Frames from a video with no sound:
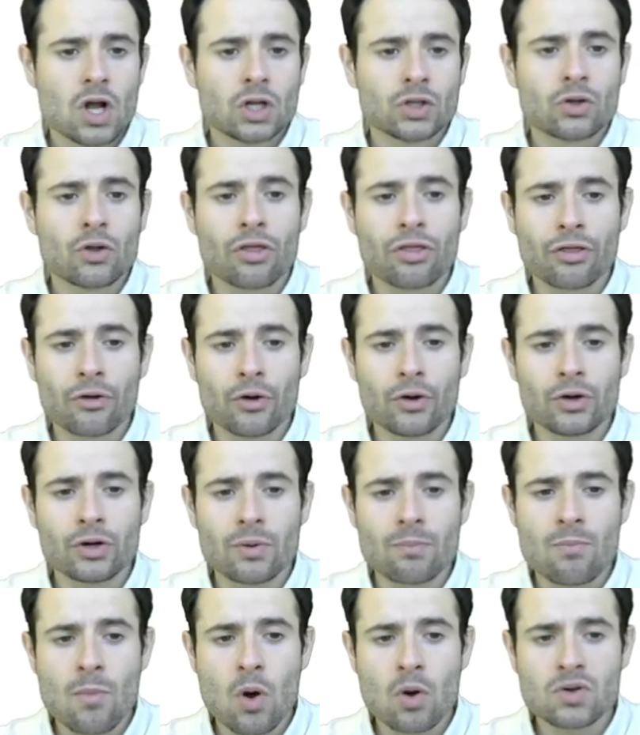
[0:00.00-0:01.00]
The
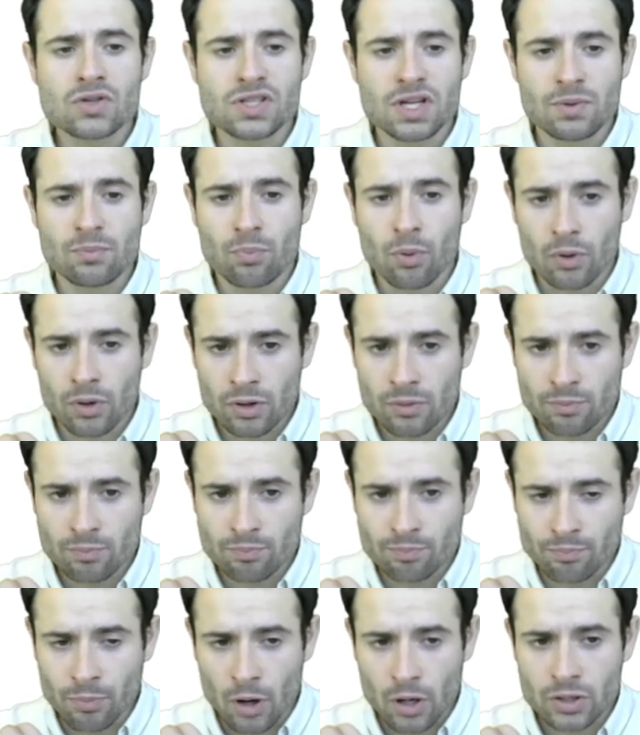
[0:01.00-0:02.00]
third most important
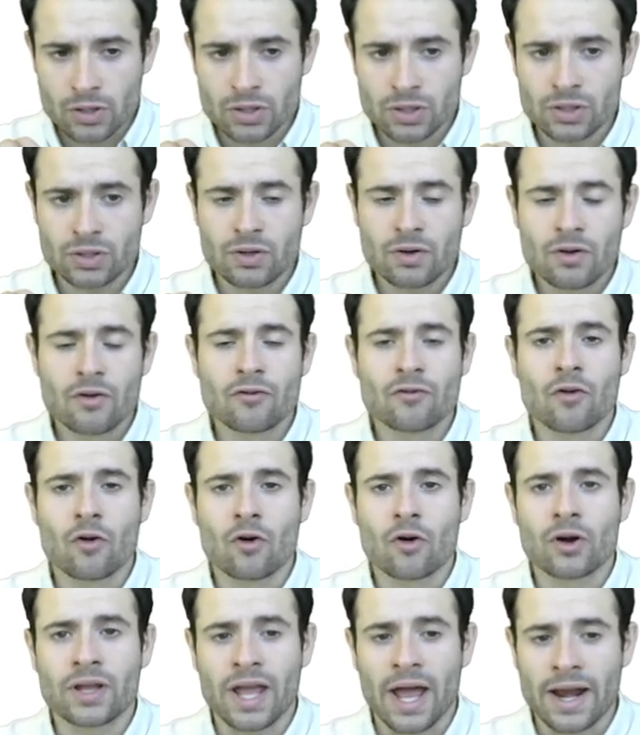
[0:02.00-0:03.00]
partner
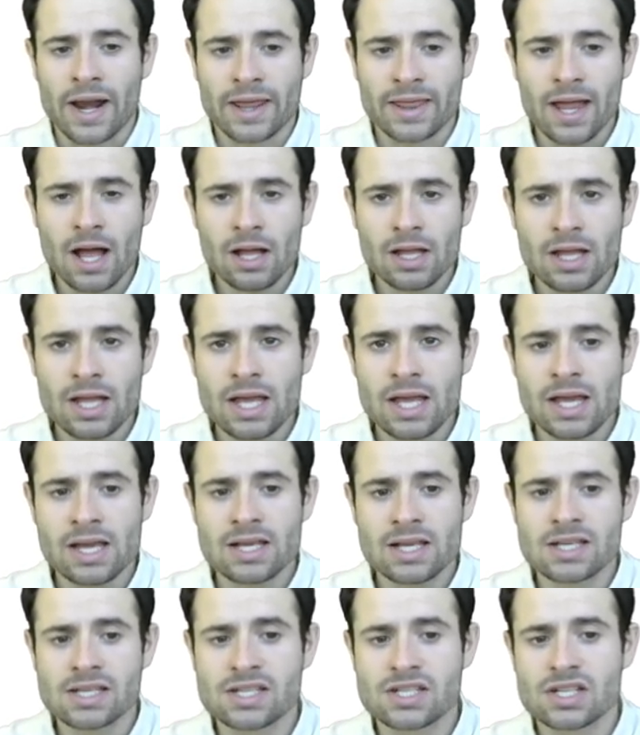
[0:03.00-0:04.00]
for Canada
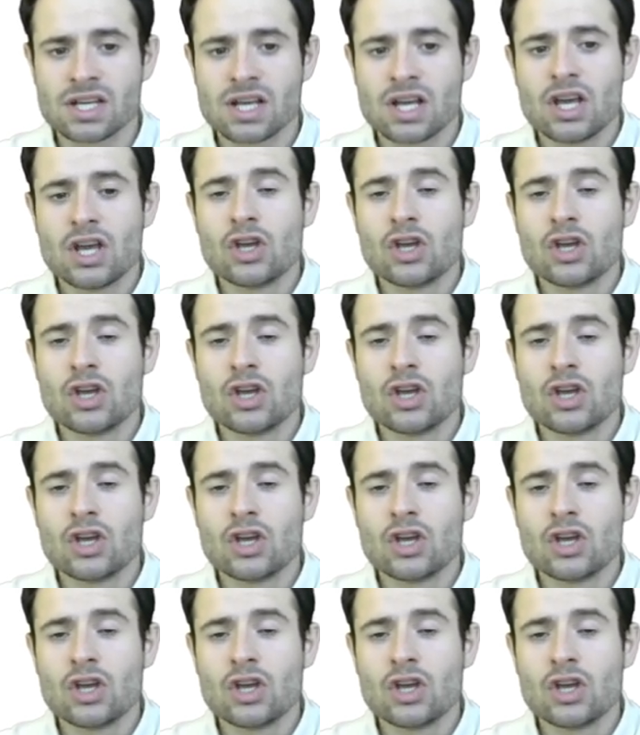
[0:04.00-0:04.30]
is